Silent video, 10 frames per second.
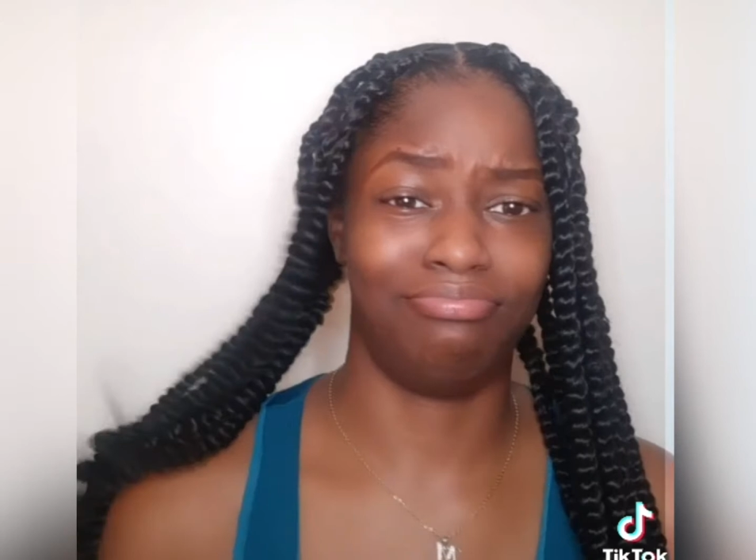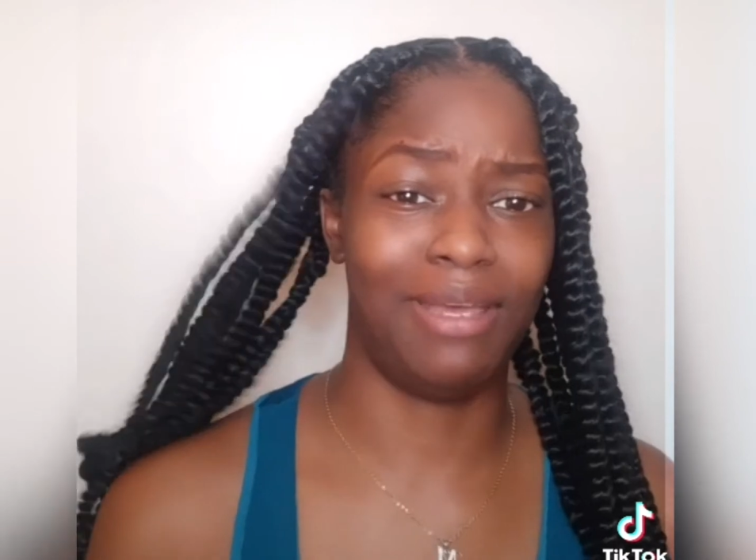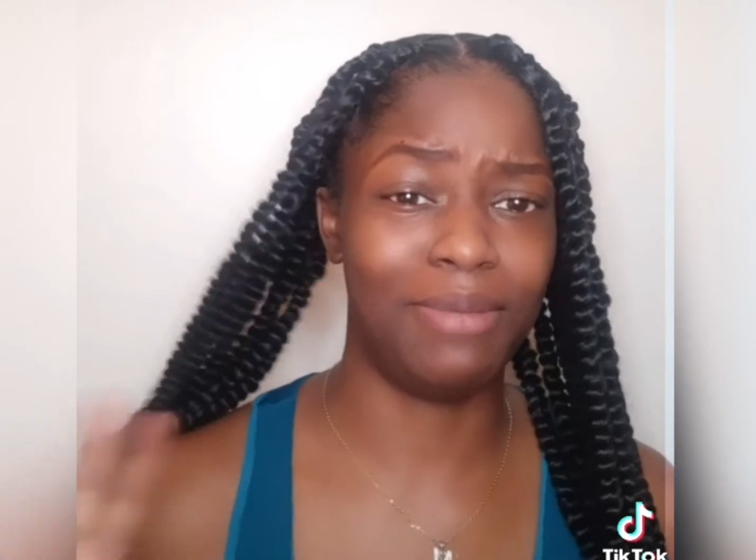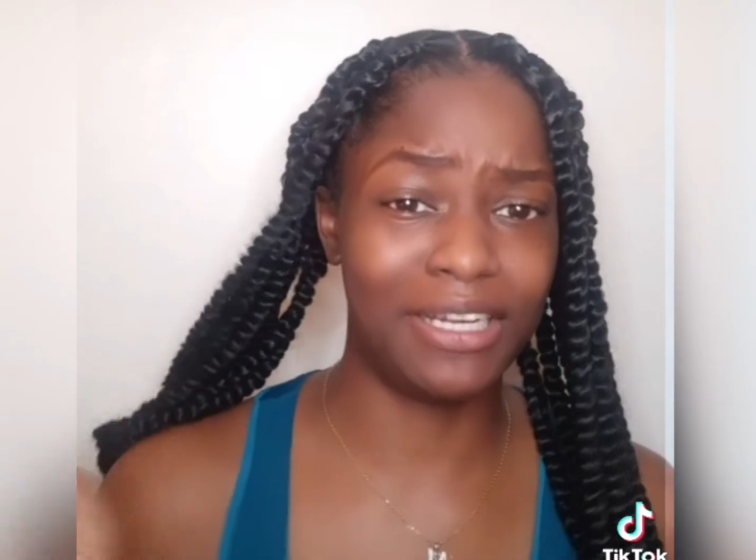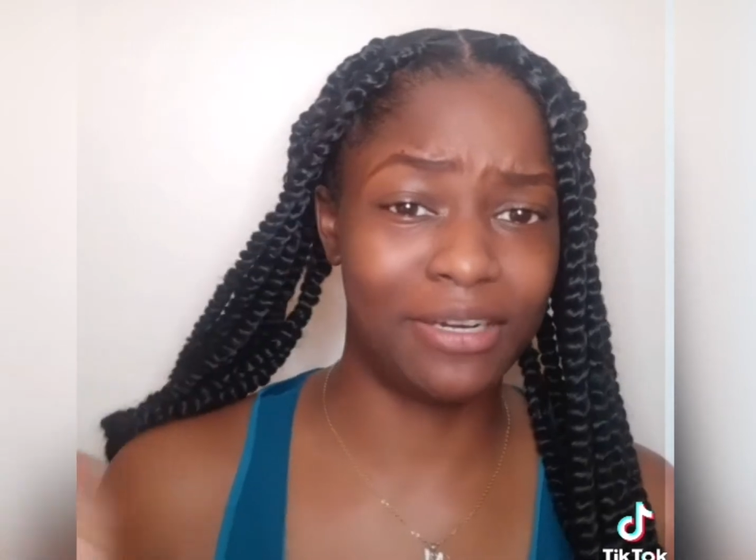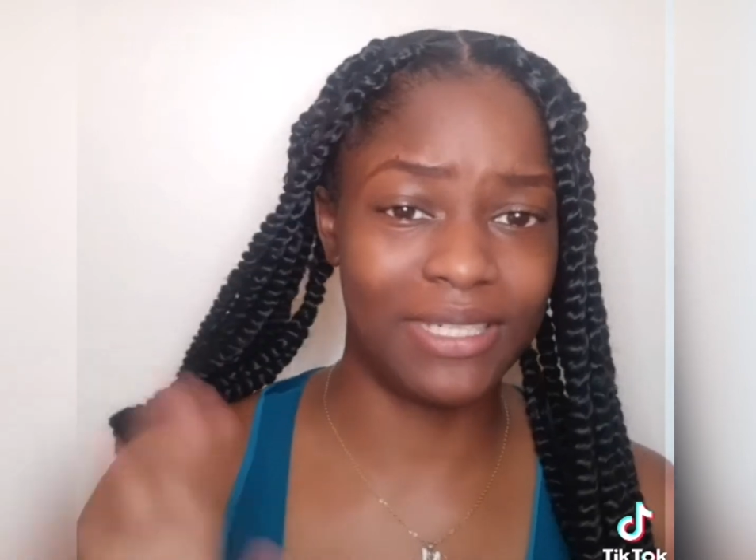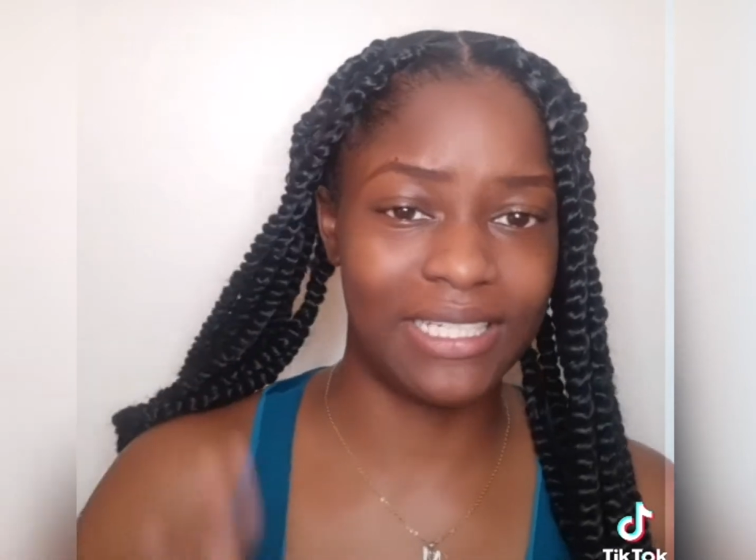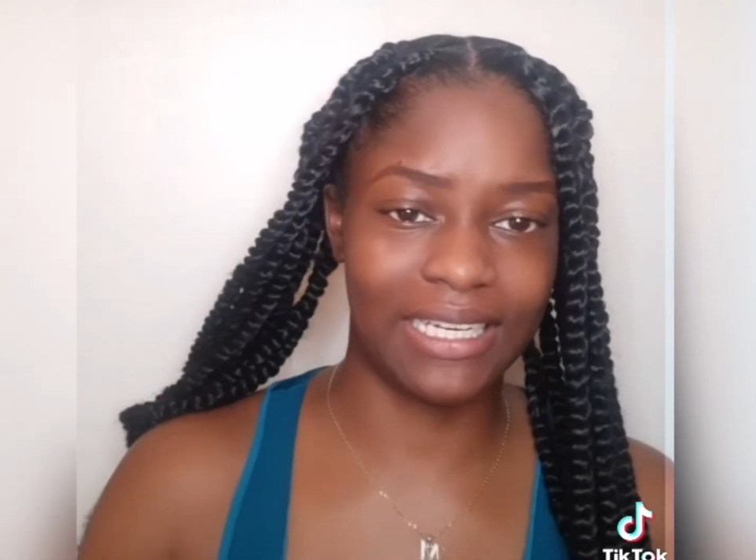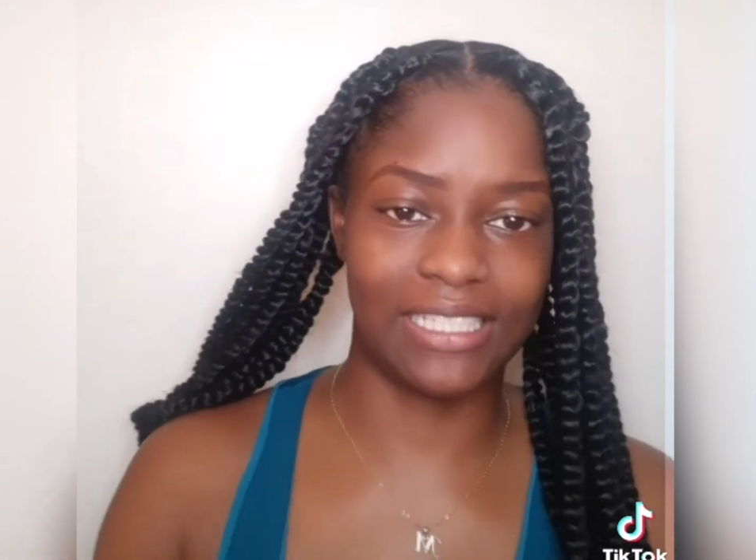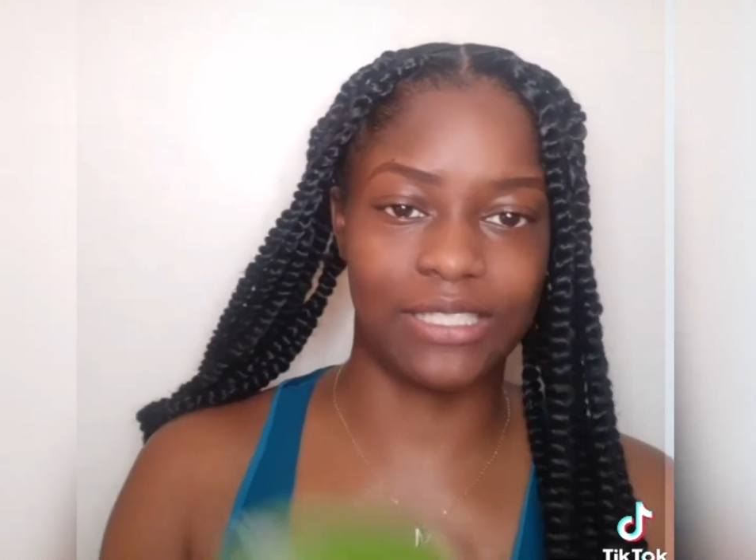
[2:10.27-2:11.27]
maybe a little bit
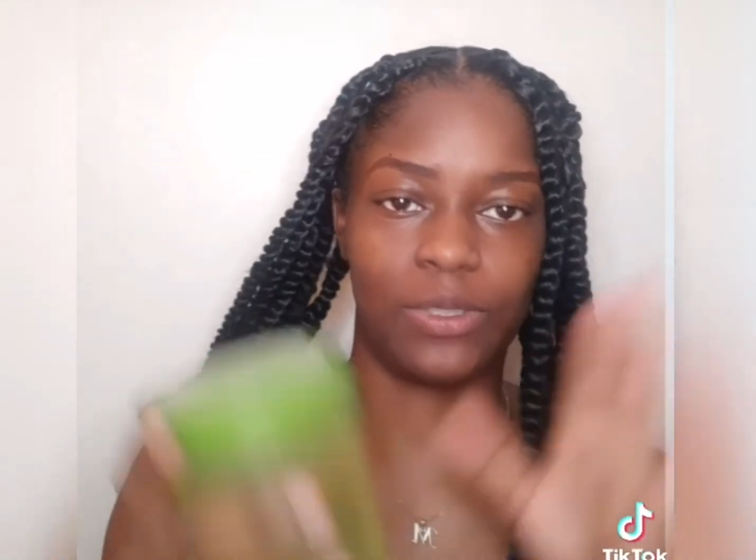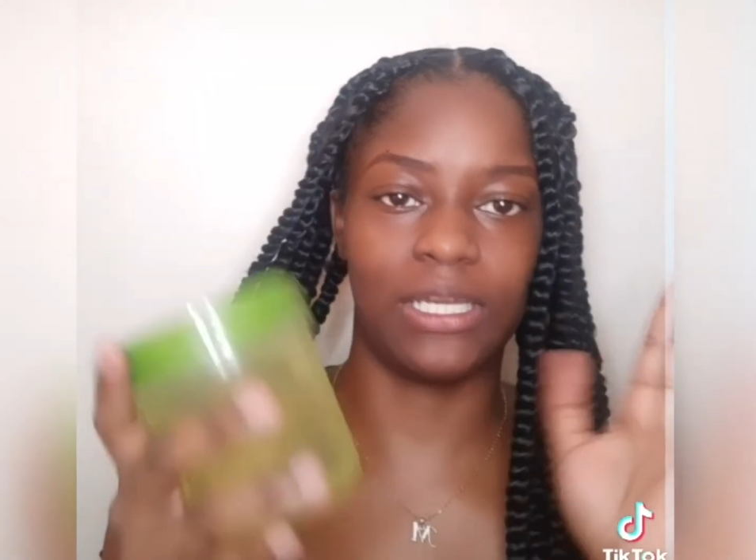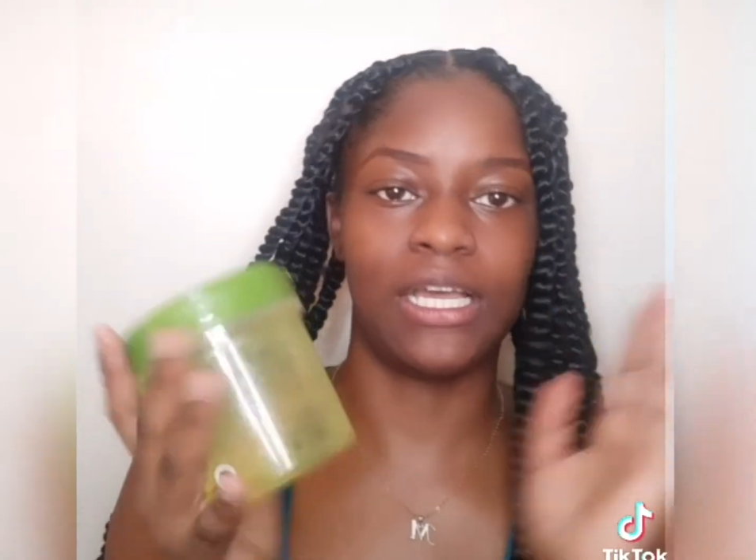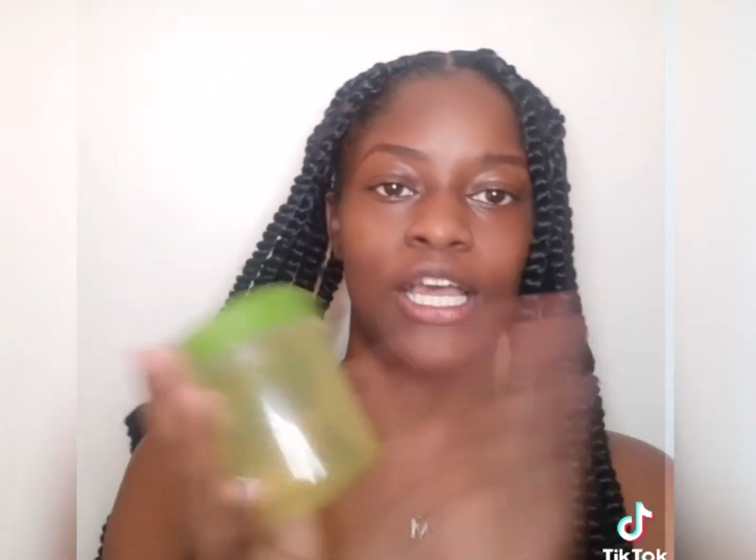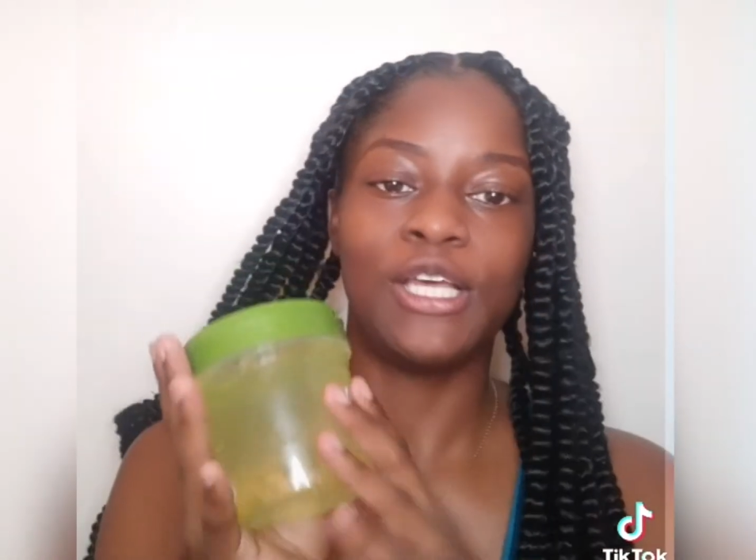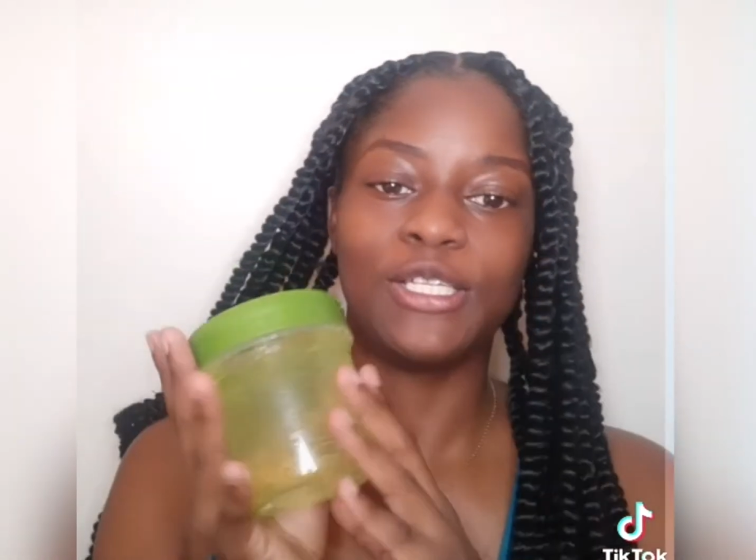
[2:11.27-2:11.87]
of next week.